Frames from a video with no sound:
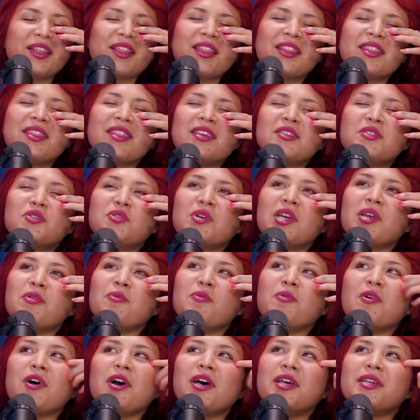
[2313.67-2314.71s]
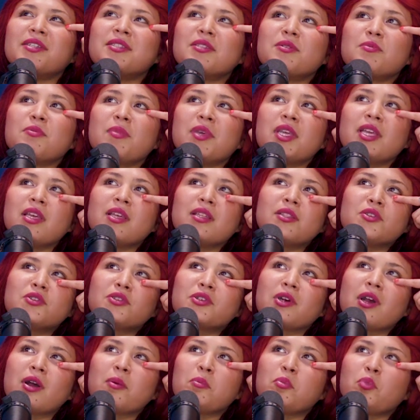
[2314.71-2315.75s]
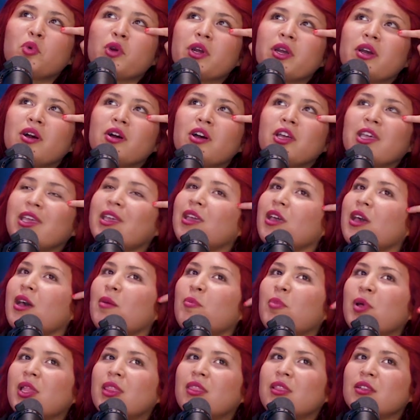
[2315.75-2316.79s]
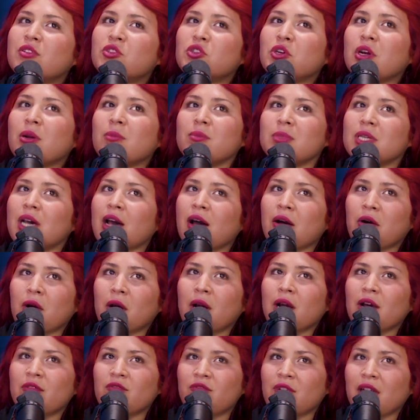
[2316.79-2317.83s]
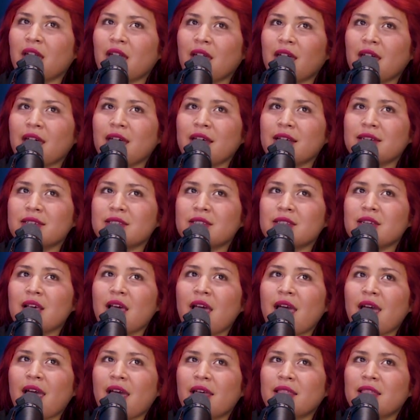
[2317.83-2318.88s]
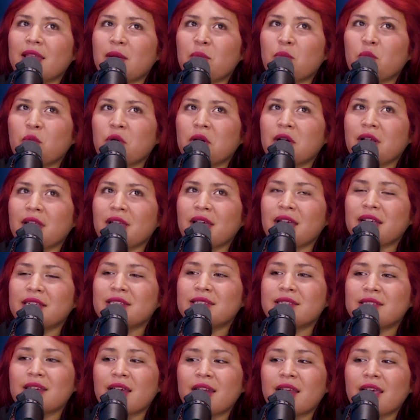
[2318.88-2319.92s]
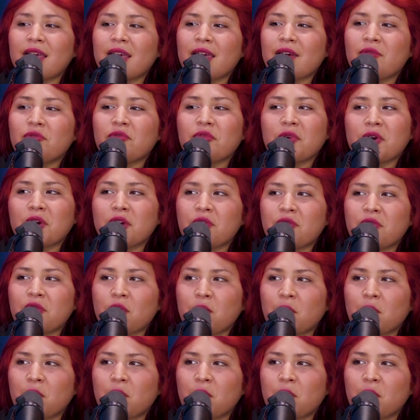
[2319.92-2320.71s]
the dream was me and Trump were hooking up at the Trump Tower in Vegas. And then we're like sitting in front of the